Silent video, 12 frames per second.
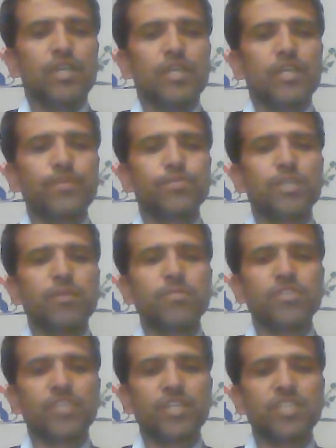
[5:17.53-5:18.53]
If
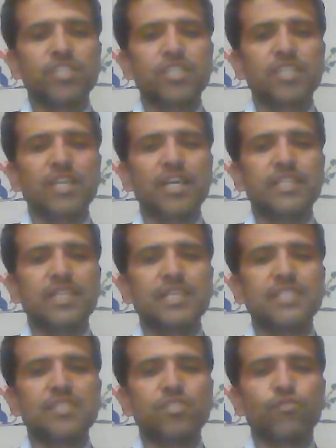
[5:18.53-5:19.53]
some statistical
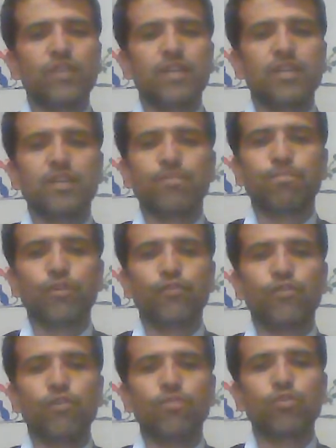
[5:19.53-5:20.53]
analyses were
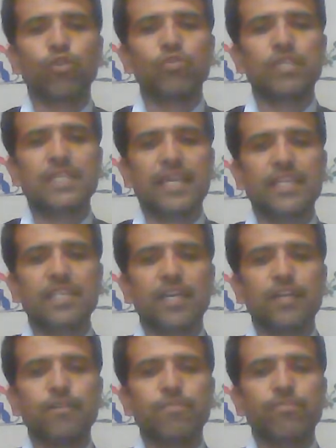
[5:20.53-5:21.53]
performed on the
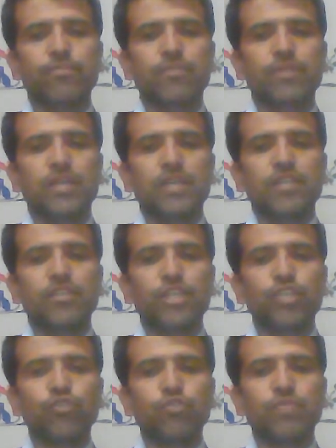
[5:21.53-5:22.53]
data,
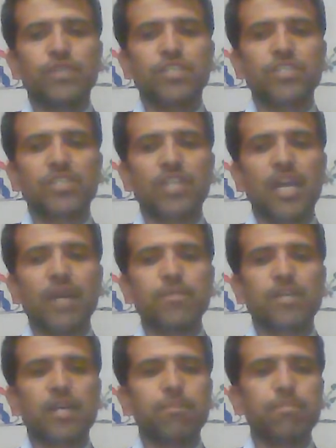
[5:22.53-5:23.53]
they should be
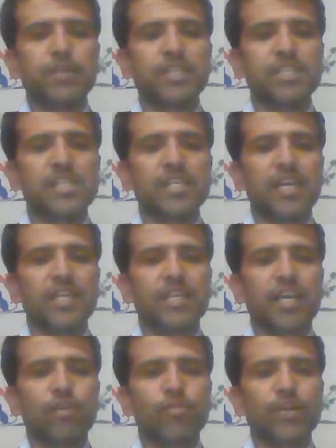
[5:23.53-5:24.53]
described completely and
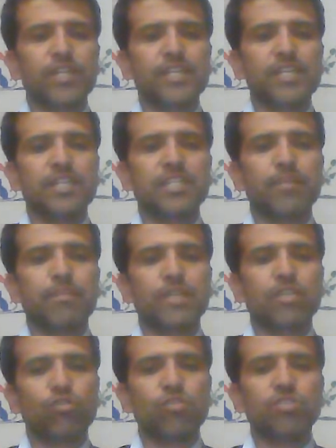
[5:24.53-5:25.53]
accurately in the
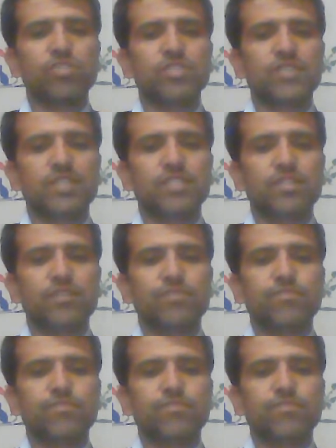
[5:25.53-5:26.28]
methodology section.